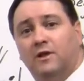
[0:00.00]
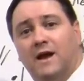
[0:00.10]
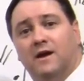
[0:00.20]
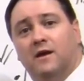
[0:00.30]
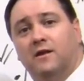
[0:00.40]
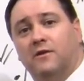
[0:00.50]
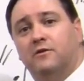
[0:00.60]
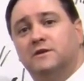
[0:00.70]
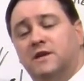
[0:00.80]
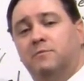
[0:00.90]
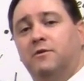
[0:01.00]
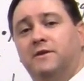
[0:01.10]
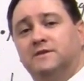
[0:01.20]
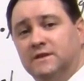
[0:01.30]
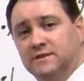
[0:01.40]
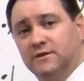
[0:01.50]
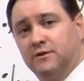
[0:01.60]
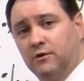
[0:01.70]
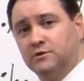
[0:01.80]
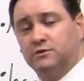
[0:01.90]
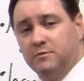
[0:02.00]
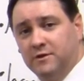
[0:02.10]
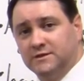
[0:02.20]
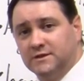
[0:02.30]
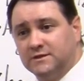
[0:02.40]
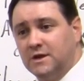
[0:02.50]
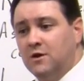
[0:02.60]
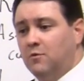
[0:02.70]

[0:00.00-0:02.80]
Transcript: Cla uh, another example of this is in the grocery business,